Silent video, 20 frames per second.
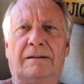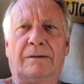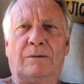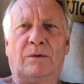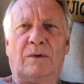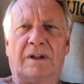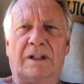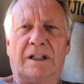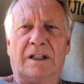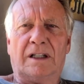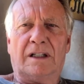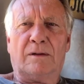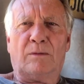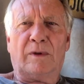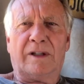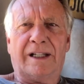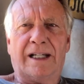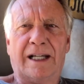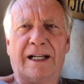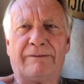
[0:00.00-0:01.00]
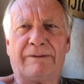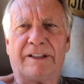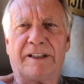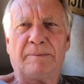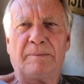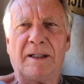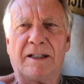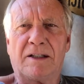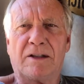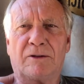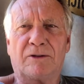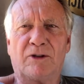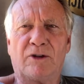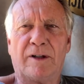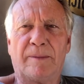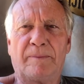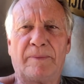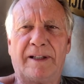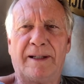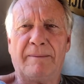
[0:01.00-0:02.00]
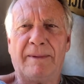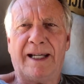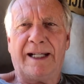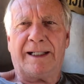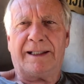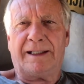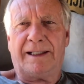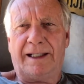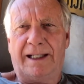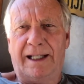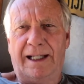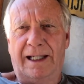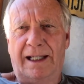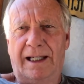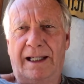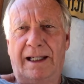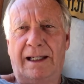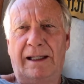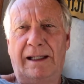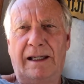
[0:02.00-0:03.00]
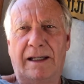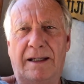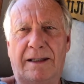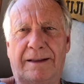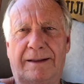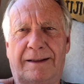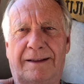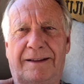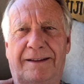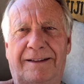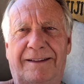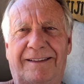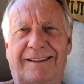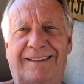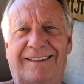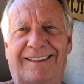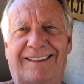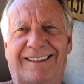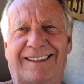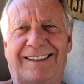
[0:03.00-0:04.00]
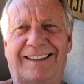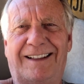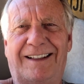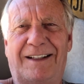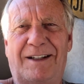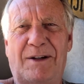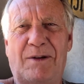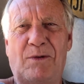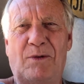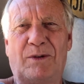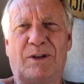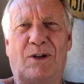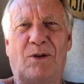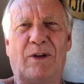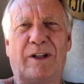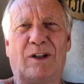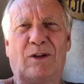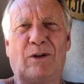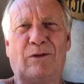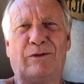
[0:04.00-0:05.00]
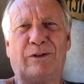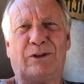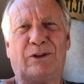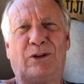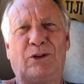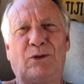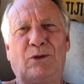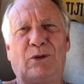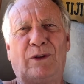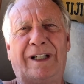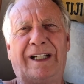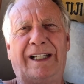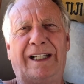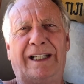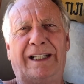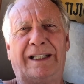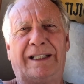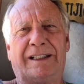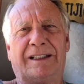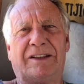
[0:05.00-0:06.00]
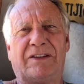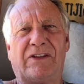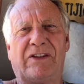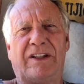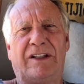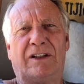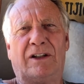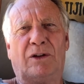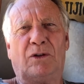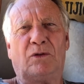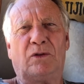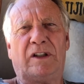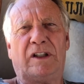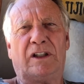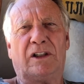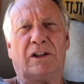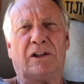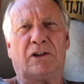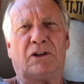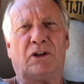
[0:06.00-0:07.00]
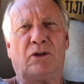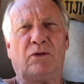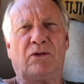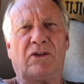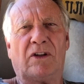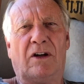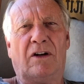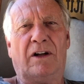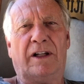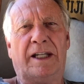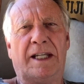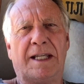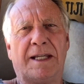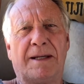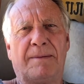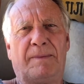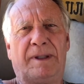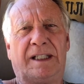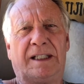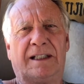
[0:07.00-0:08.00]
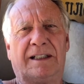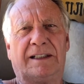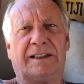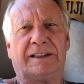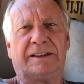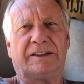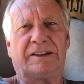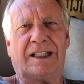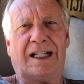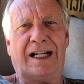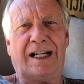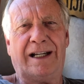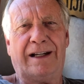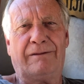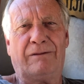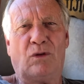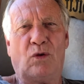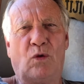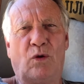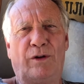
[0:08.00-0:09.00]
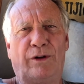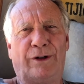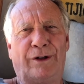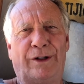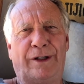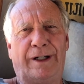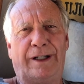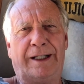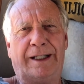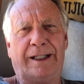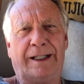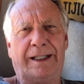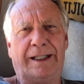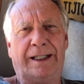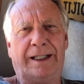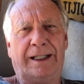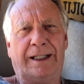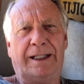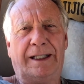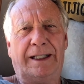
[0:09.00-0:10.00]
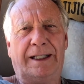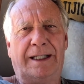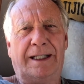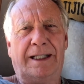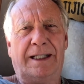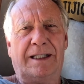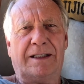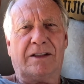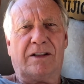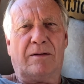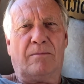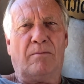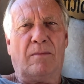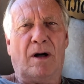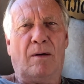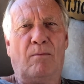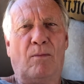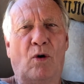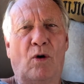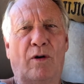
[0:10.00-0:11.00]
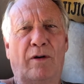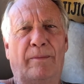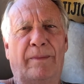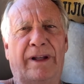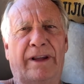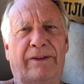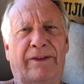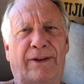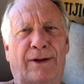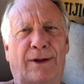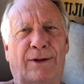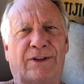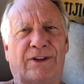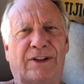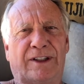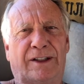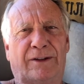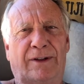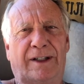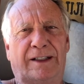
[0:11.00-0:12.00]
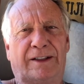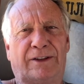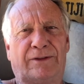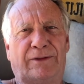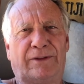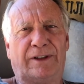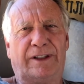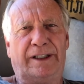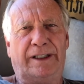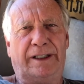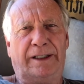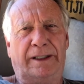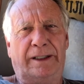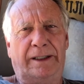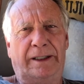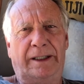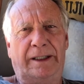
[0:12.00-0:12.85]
Well, we have a special trip to make today. We're going over to a casino near Tucson because I have ordered some more menthol cigarettes for Lynn.